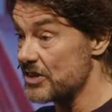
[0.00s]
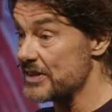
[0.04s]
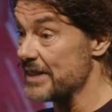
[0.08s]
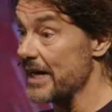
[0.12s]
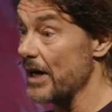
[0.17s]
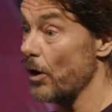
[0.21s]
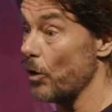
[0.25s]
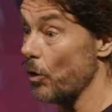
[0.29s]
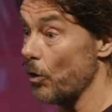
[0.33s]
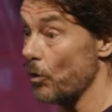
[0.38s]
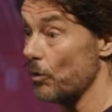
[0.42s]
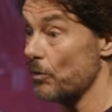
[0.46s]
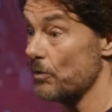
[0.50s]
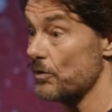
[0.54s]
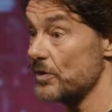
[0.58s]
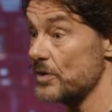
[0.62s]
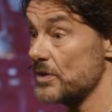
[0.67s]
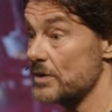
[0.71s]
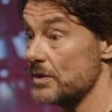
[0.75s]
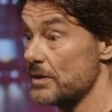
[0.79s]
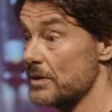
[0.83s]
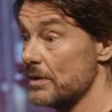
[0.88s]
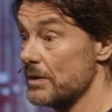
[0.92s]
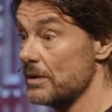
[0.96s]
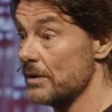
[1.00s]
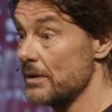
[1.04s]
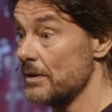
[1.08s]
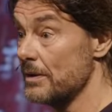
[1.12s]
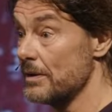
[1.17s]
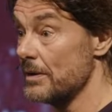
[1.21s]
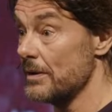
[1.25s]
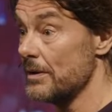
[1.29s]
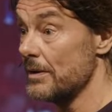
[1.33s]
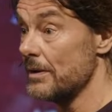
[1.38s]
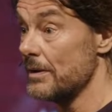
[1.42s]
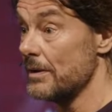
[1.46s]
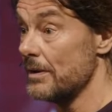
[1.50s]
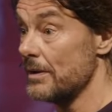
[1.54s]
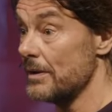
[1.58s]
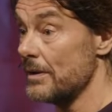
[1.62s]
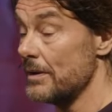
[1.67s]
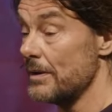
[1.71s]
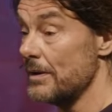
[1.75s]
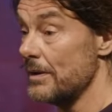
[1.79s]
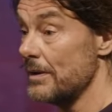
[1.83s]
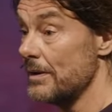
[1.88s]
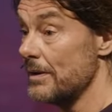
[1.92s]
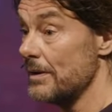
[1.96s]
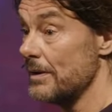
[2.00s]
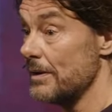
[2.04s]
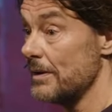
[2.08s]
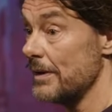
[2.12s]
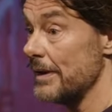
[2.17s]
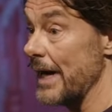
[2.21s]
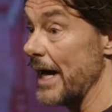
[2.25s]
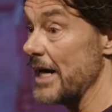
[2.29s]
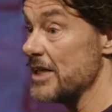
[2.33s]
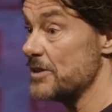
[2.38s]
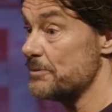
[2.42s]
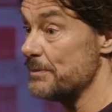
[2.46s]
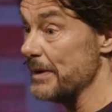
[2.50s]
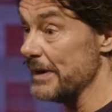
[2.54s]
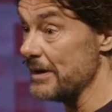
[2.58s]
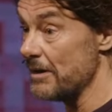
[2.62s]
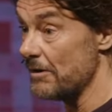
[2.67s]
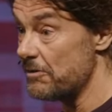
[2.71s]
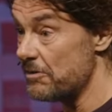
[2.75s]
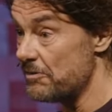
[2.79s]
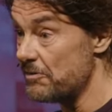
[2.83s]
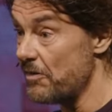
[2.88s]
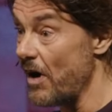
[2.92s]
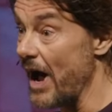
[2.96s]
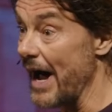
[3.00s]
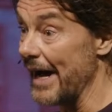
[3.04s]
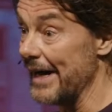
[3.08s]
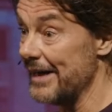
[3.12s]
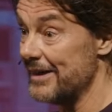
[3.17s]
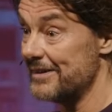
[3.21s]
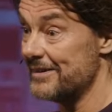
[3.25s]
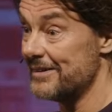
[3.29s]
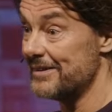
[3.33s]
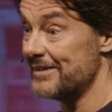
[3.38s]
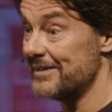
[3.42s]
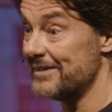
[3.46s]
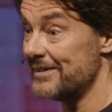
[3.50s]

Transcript: selves, has been a fight.